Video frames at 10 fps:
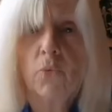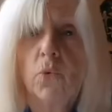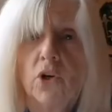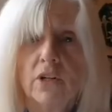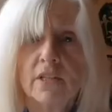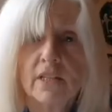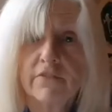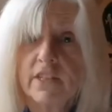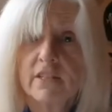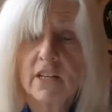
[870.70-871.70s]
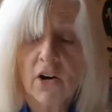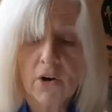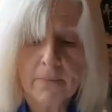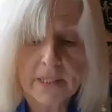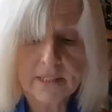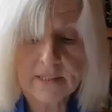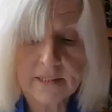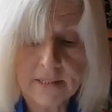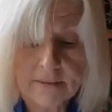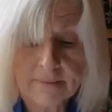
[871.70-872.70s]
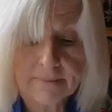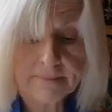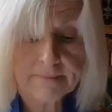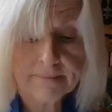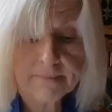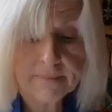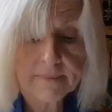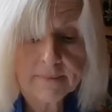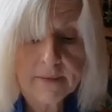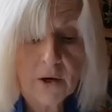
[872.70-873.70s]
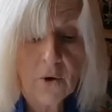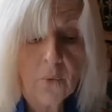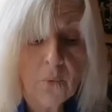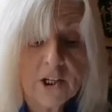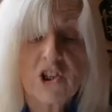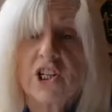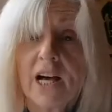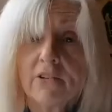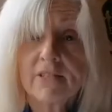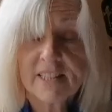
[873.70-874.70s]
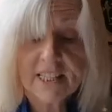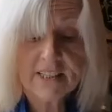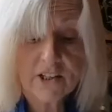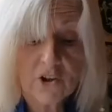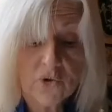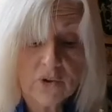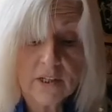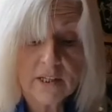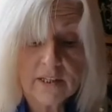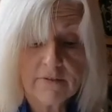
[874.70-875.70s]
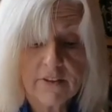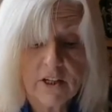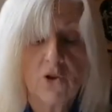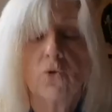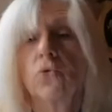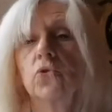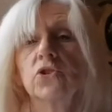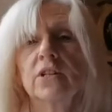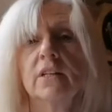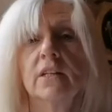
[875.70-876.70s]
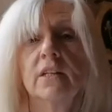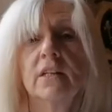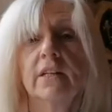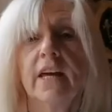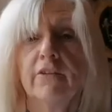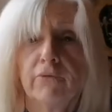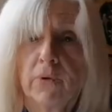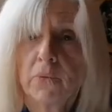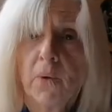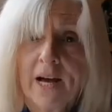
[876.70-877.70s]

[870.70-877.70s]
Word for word: the words of the psalmist We shall see the goodness of the Lord if we